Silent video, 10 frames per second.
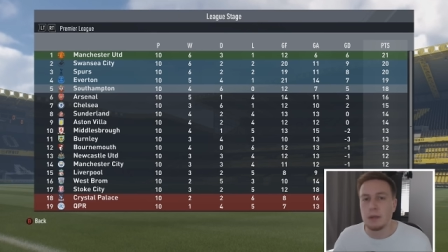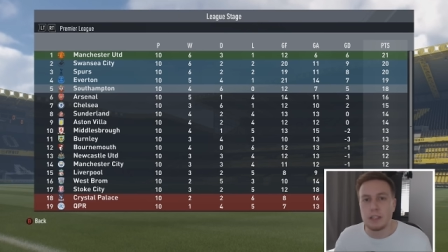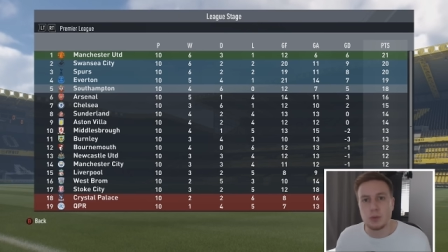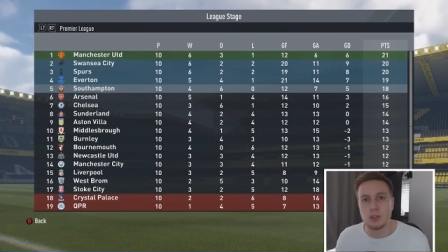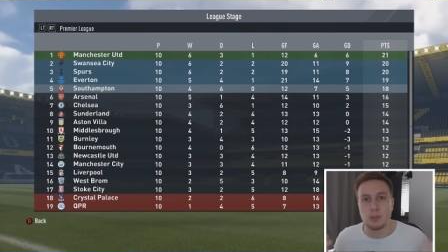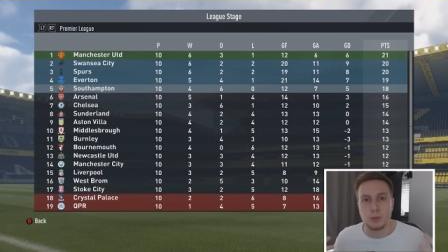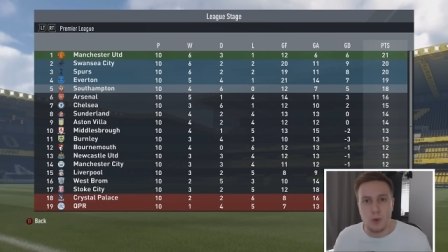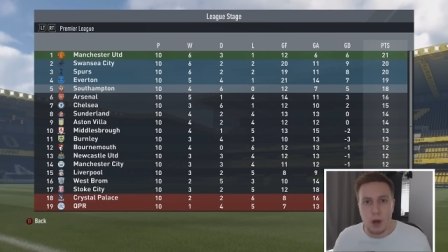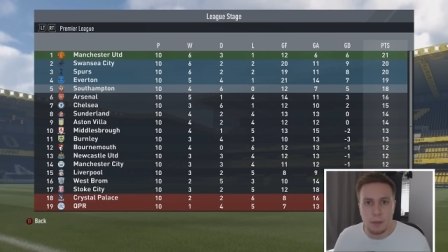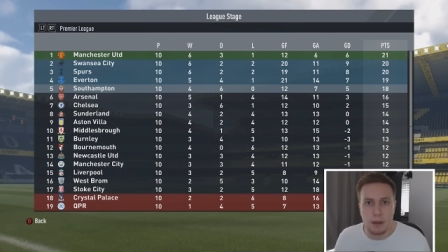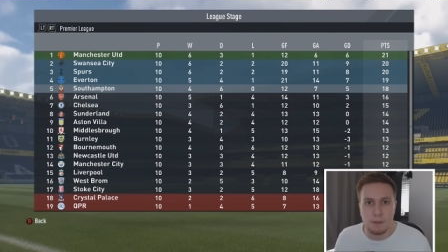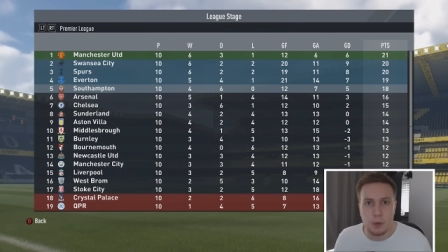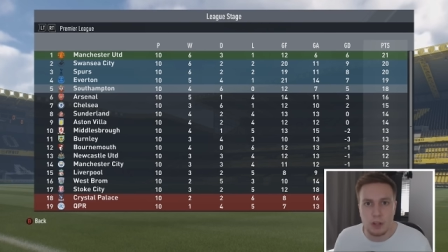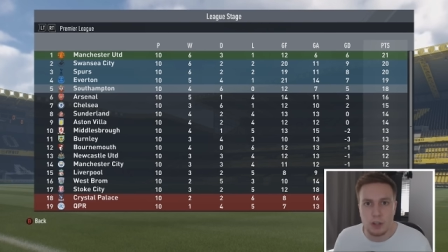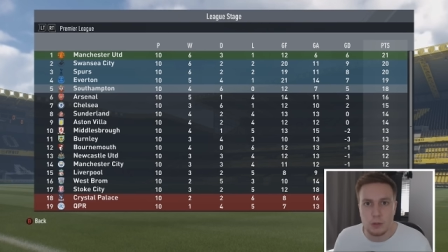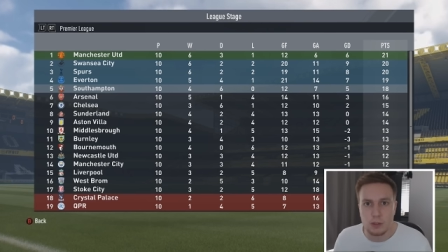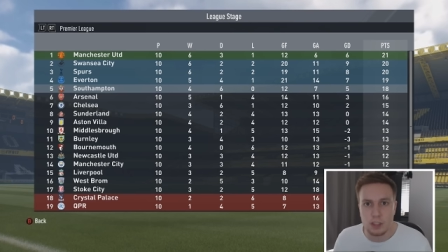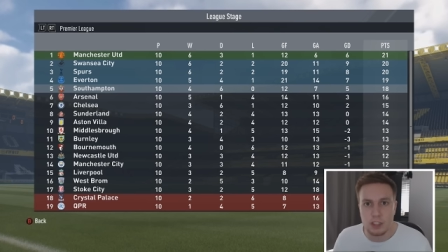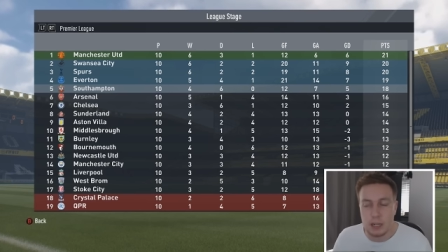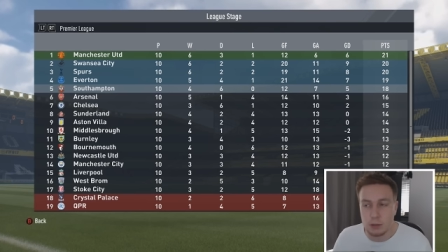Make sure you subscribe if you are new to
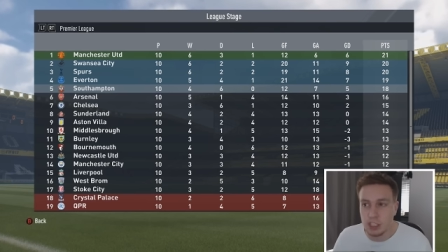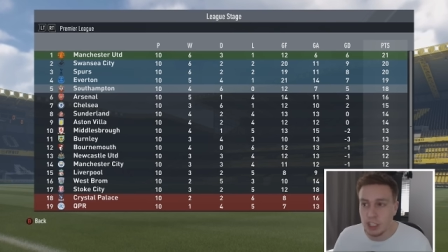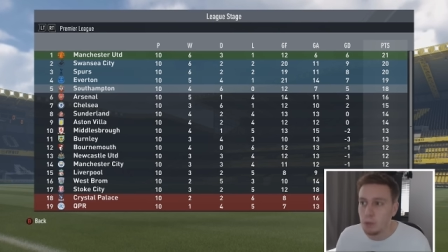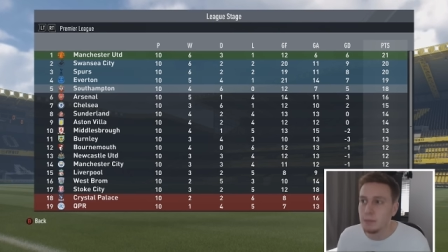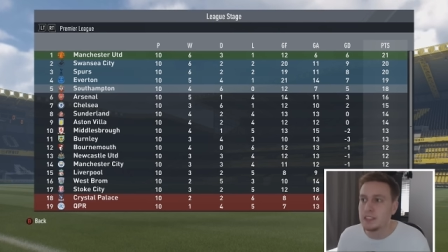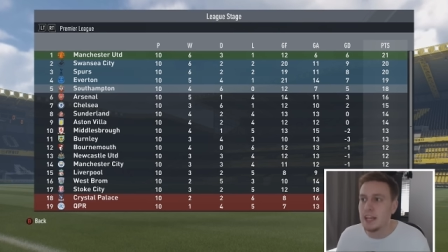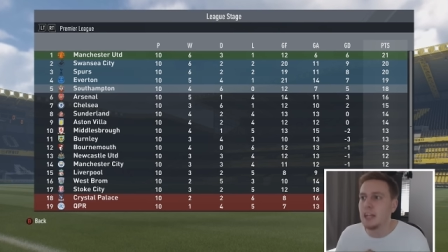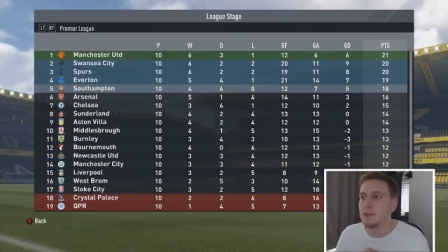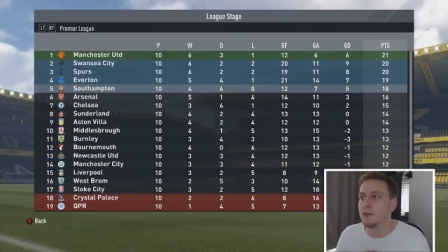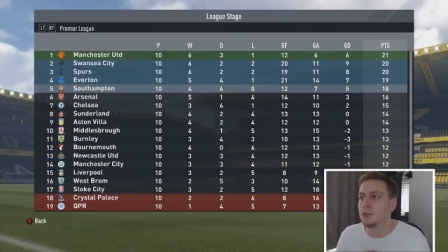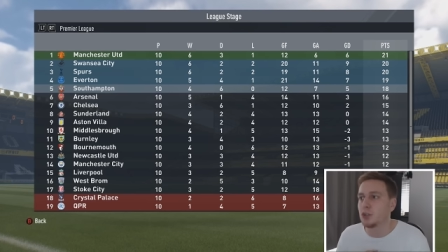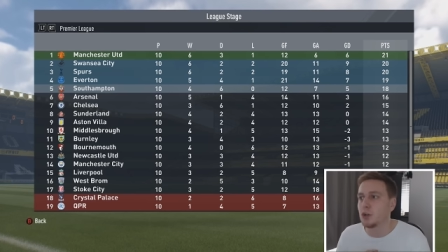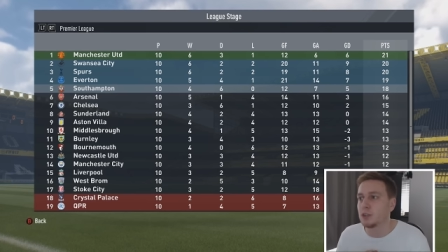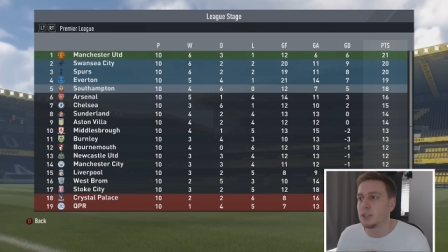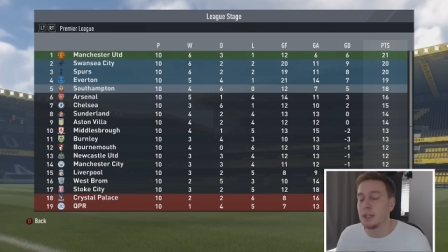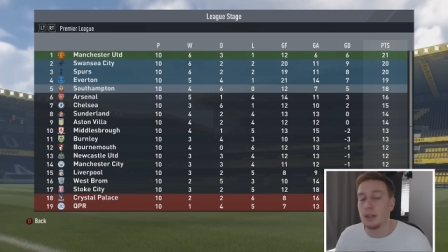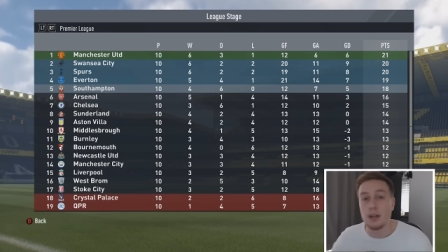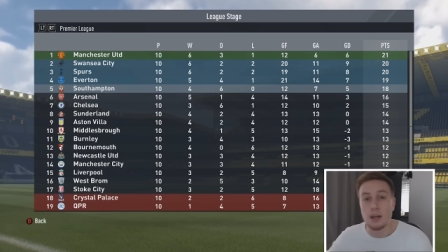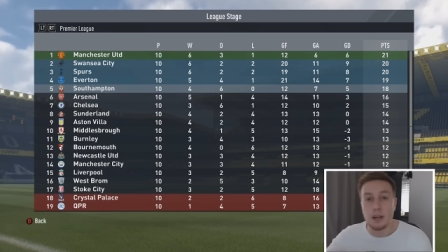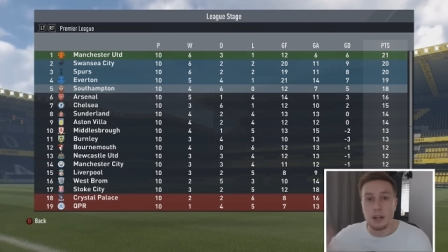the channel so you don't miss any future content.
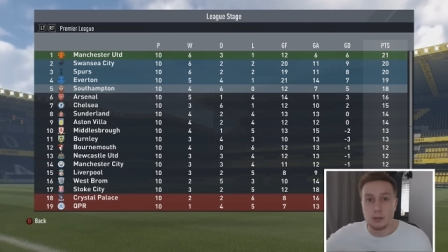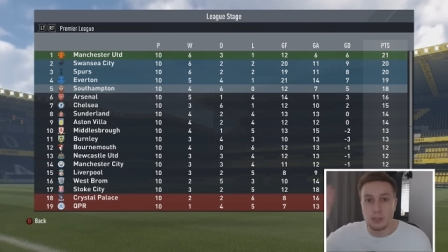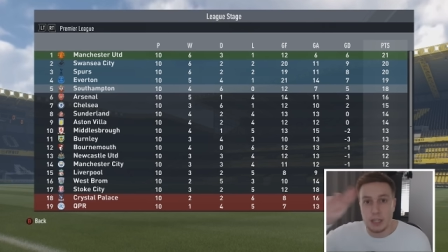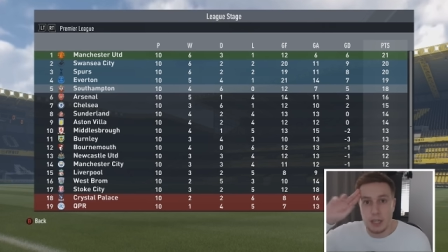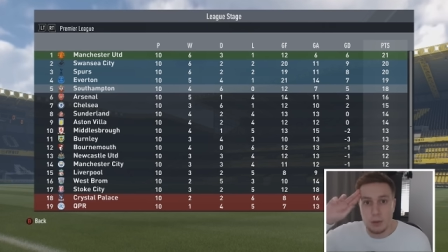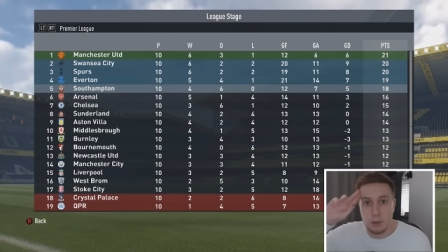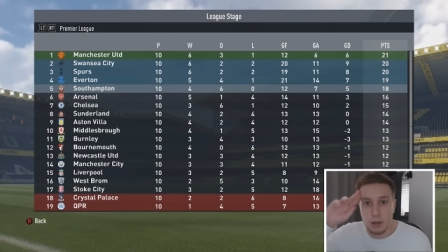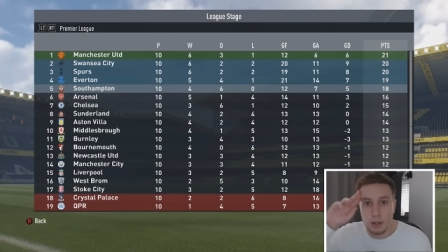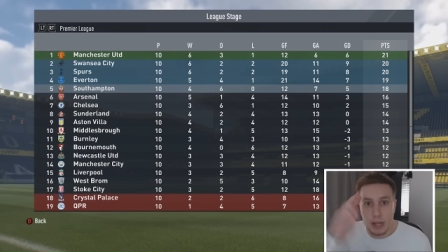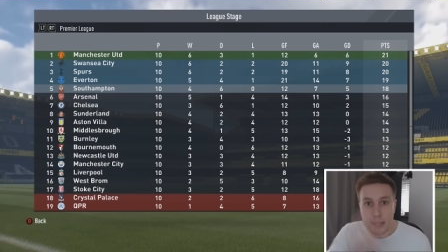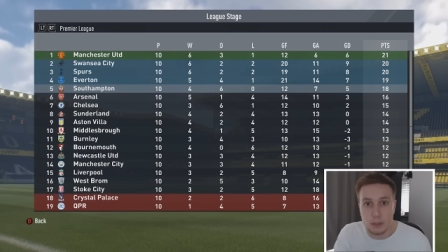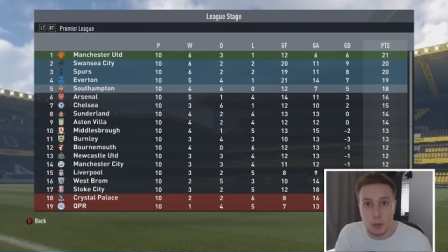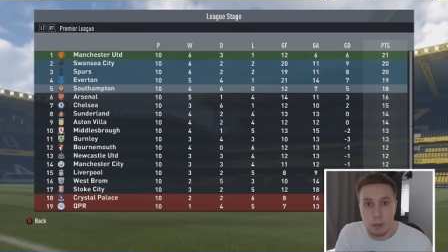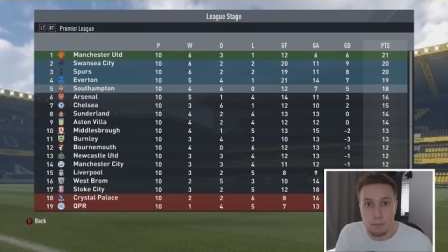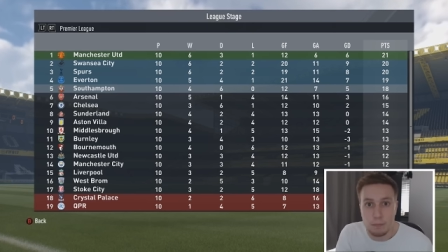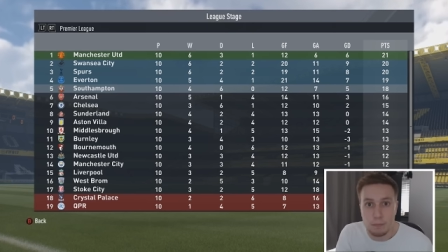And I'll see you next time.